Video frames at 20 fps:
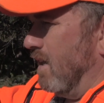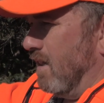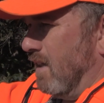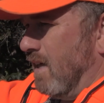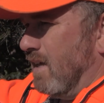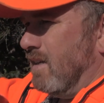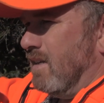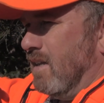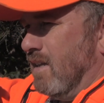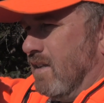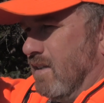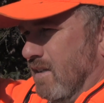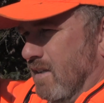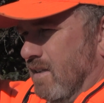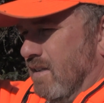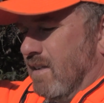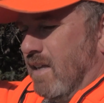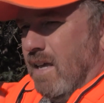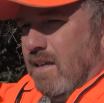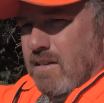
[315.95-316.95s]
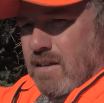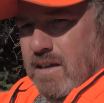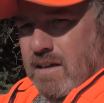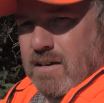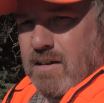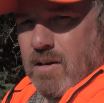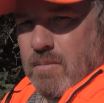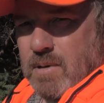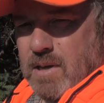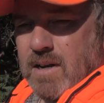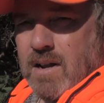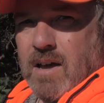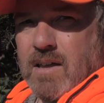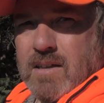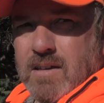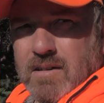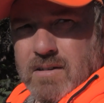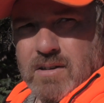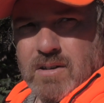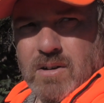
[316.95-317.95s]
letting the daylight come in
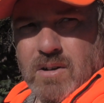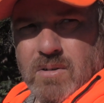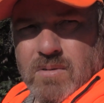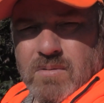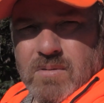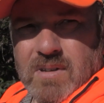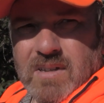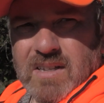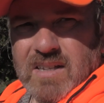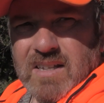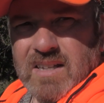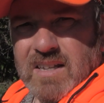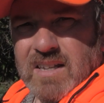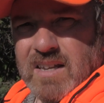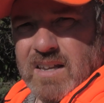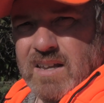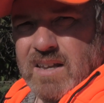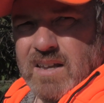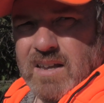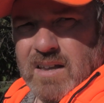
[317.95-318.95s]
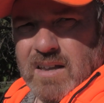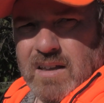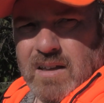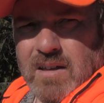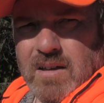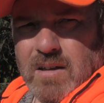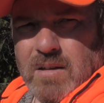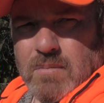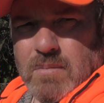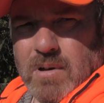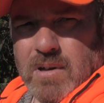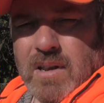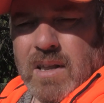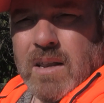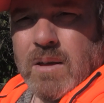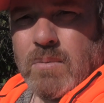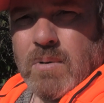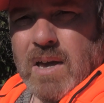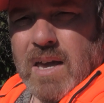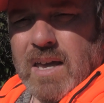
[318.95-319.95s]
on you, you know. But
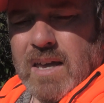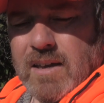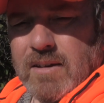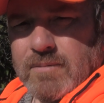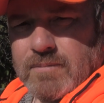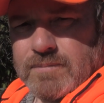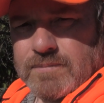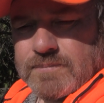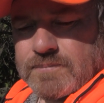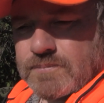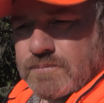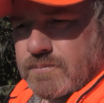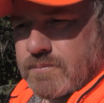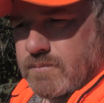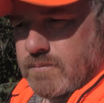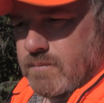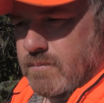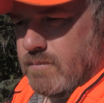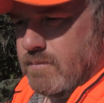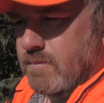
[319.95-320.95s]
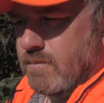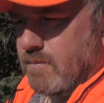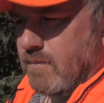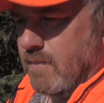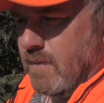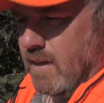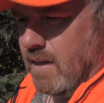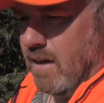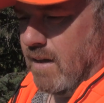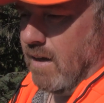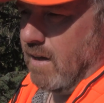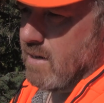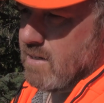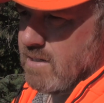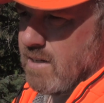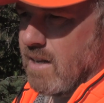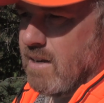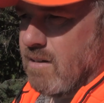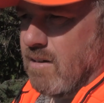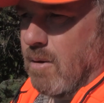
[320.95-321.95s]
anyway, I
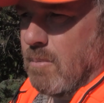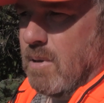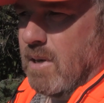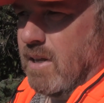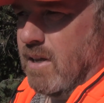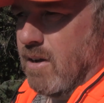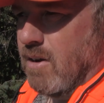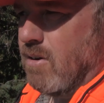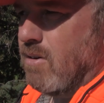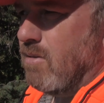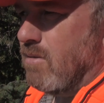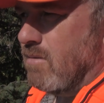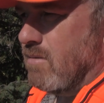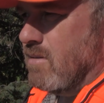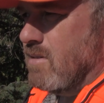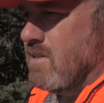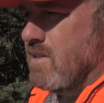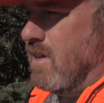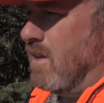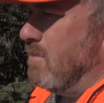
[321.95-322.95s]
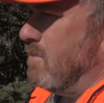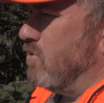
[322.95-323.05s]
decided to come in here and set